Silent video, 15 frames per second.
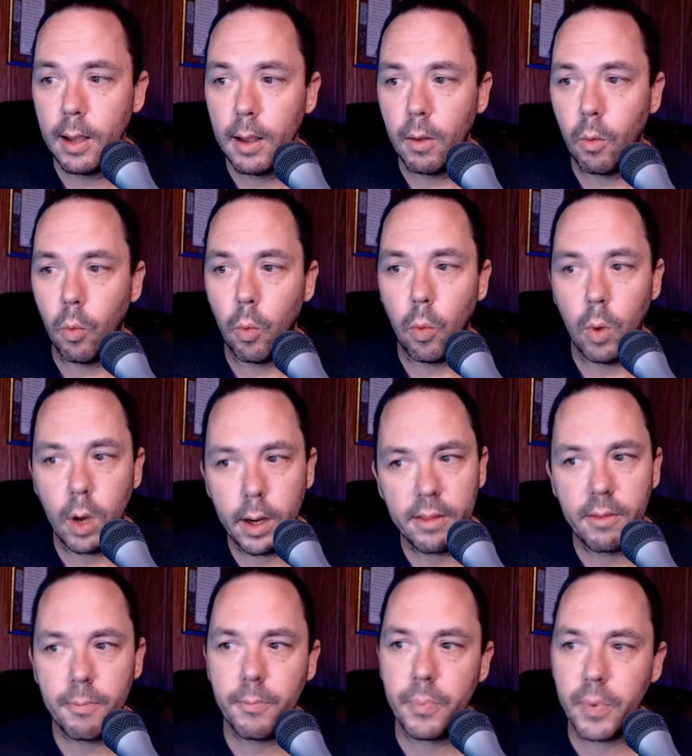One of the
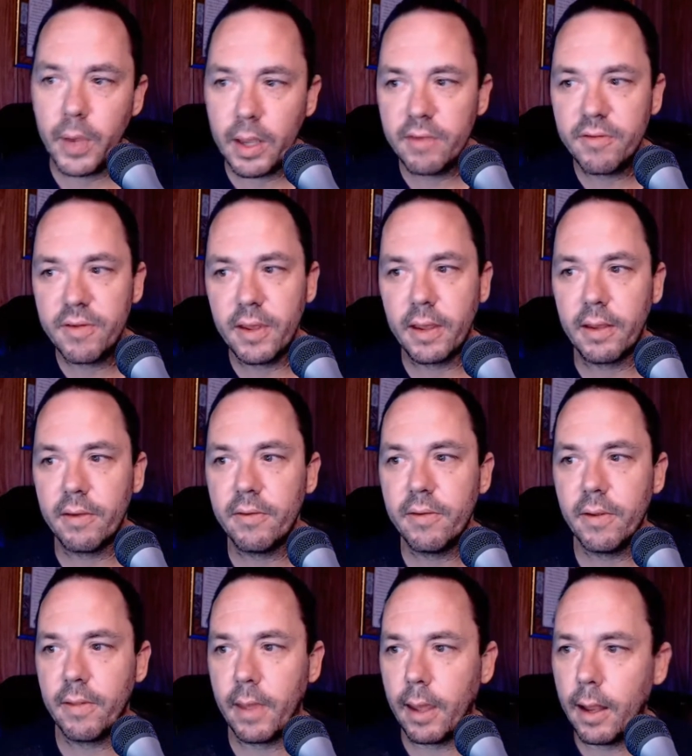biggest things
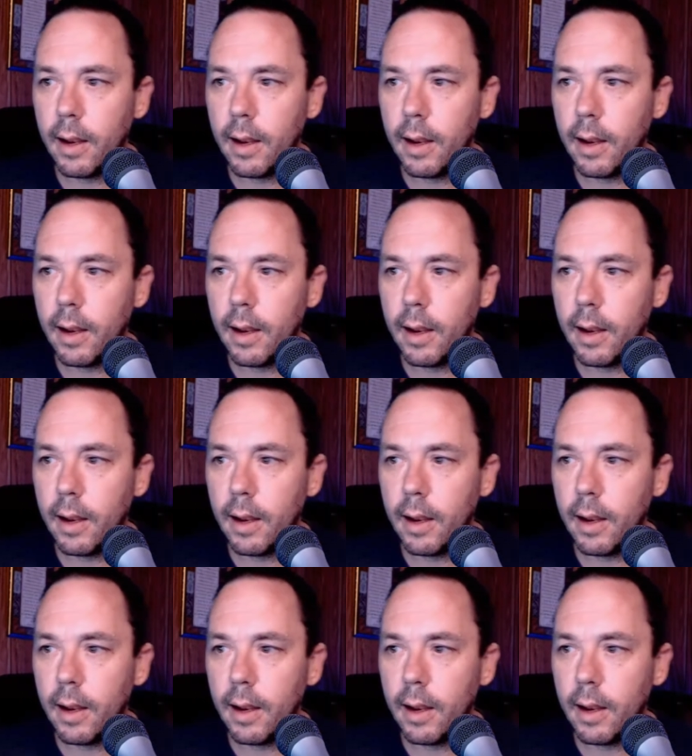that